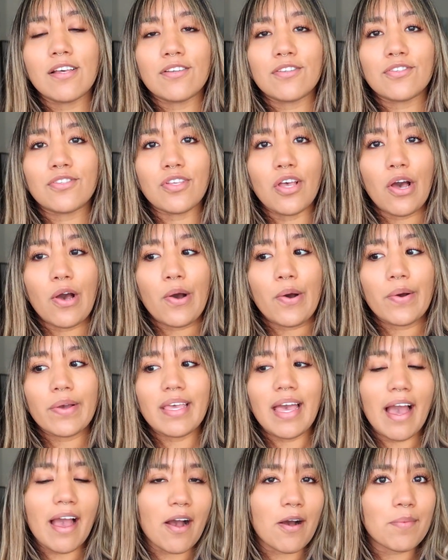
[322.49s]
So
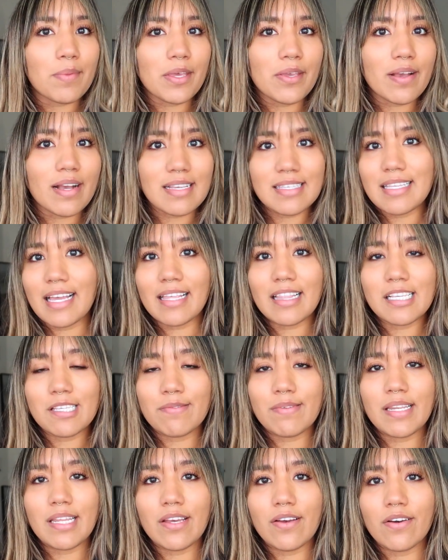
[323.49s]
yeah, I hope that you guys like
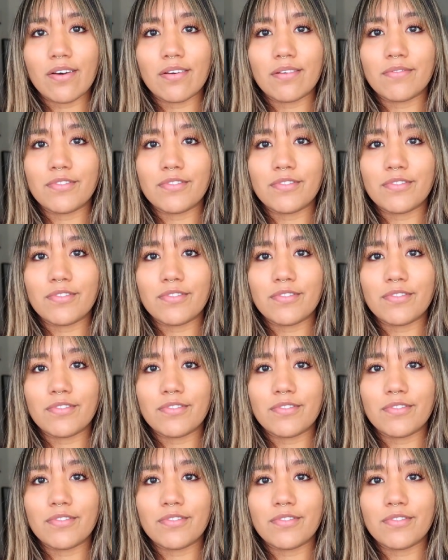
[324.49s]
this video.